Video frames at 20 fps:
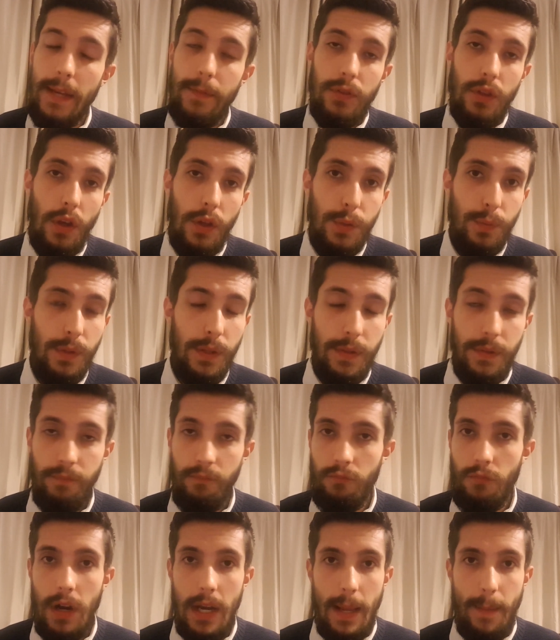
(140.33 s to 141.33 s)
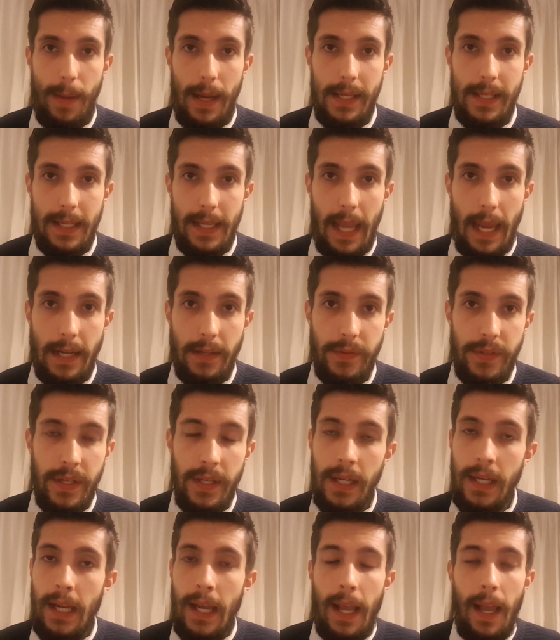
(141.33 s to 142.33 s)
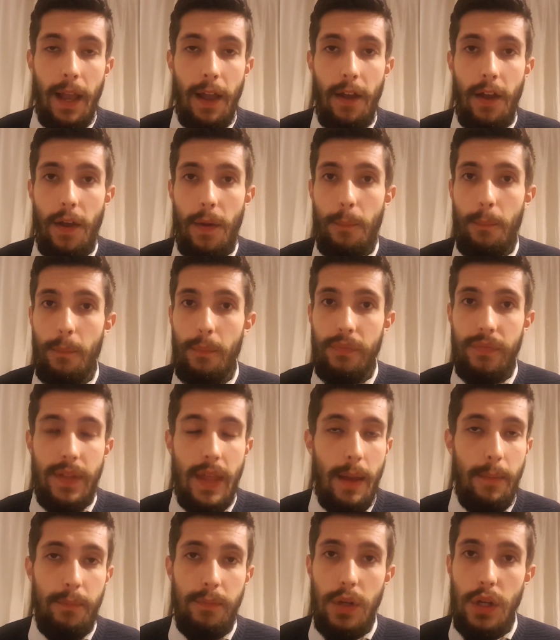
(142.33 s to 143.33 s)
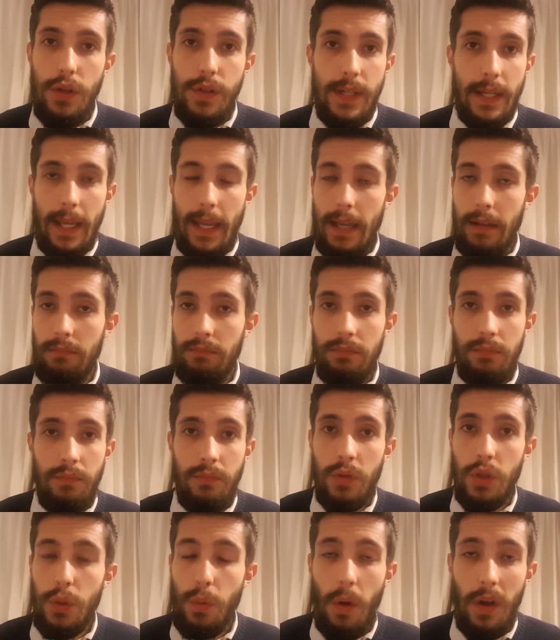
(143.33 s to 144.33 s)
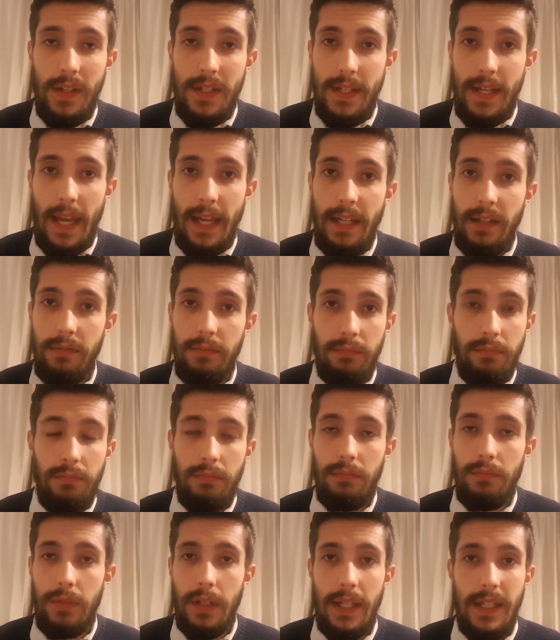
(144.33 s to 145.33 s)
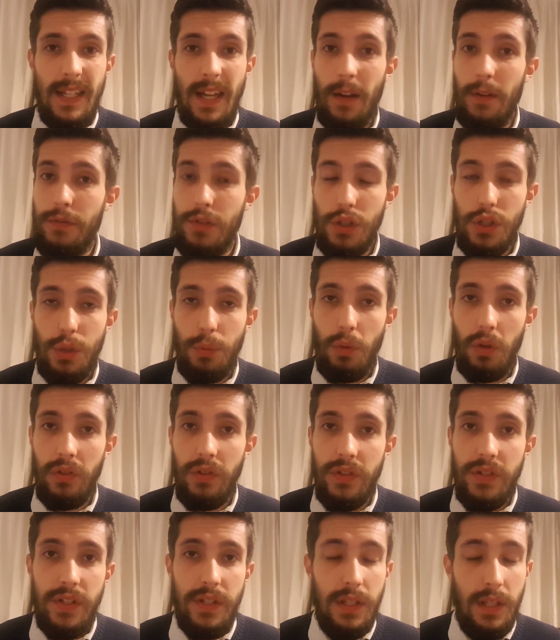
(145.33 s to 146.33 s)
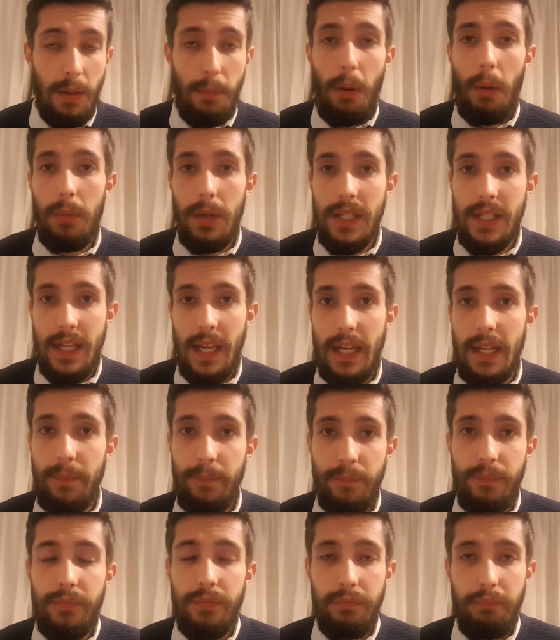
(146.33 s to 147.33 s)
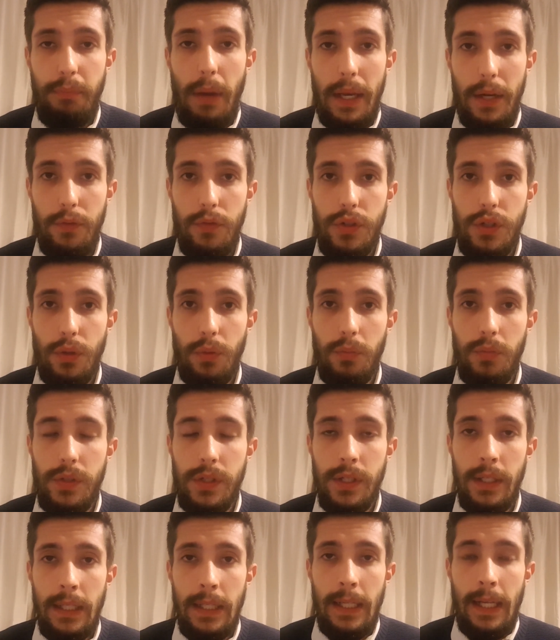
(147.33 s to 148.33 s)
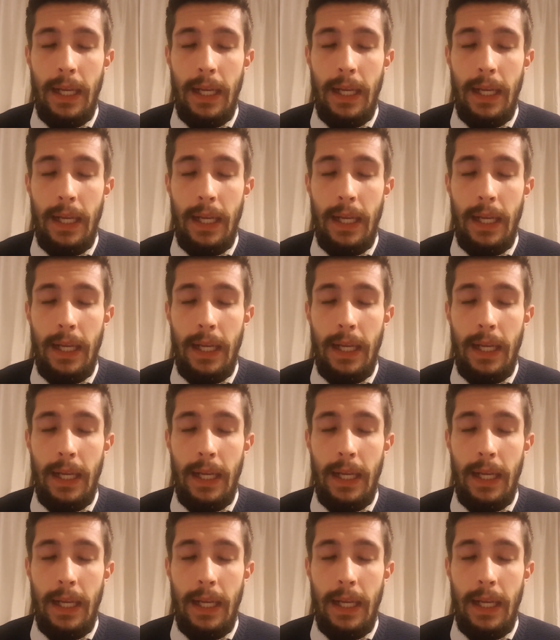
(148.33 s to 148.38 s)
Even those with really amazing gains, um, them using it twice a day instead of just the once, they'll probably see better results.